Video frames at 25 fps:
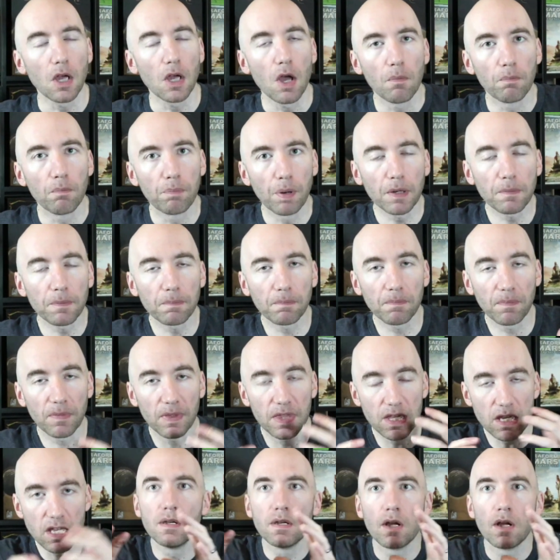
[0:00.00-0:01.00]
but
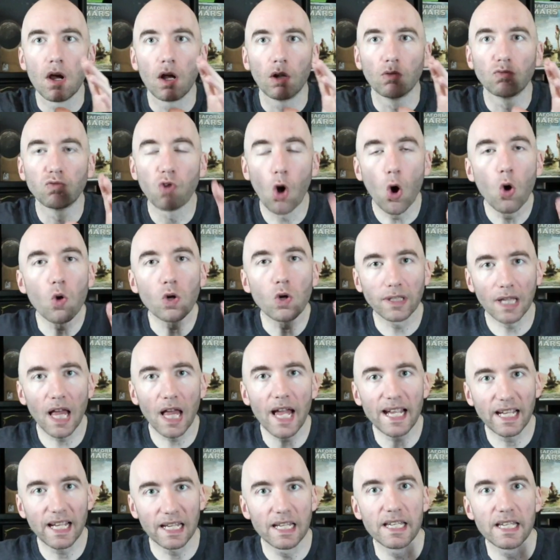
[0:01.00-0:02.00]
the
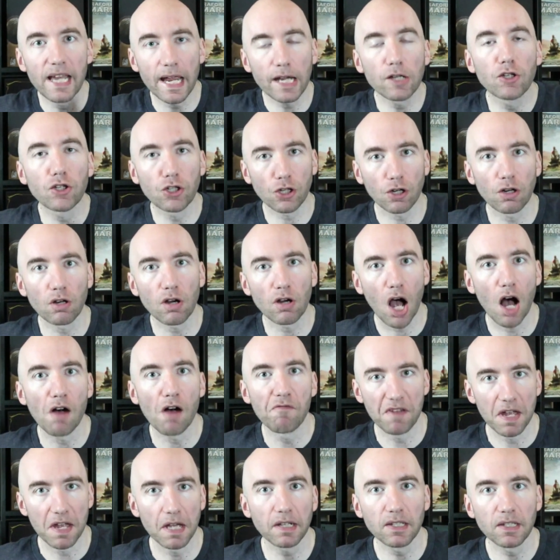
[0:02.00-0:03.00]
roguelike nature
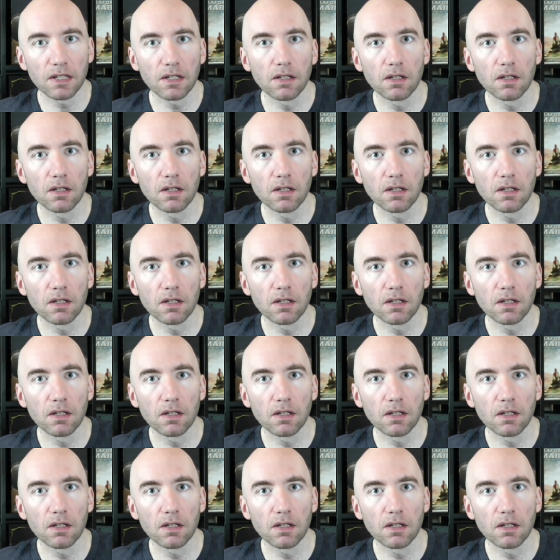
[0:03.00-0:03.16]
of it.